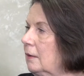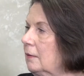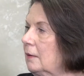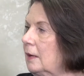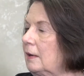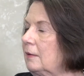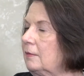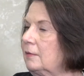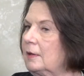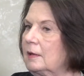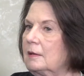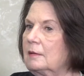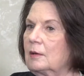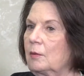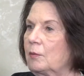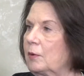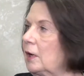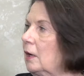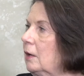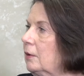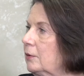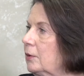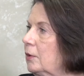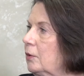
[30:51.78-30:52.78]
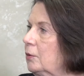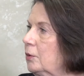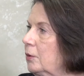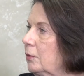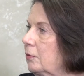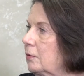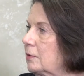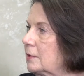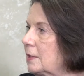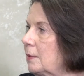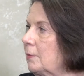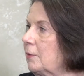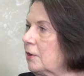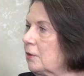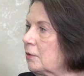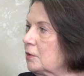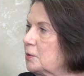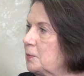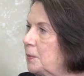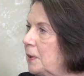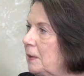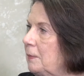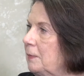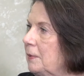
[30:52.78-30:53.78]
I think that we all know who some of
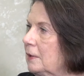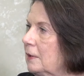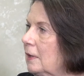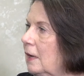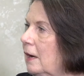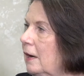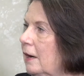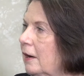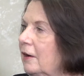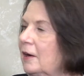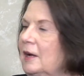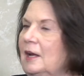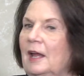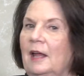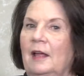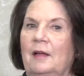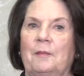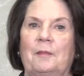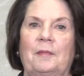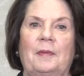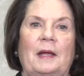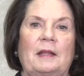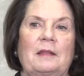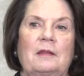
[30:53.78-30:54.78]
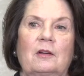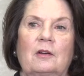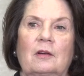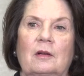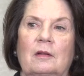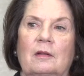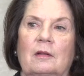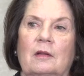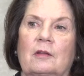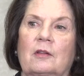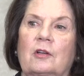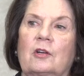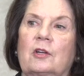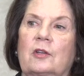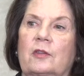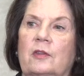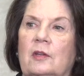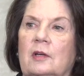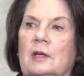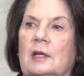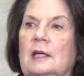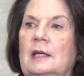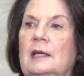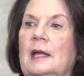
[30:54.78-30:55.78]
those people are, but they're
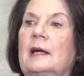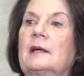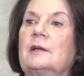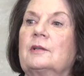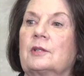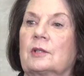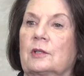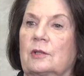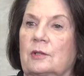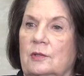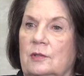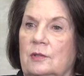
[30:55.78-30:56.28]
the connectors,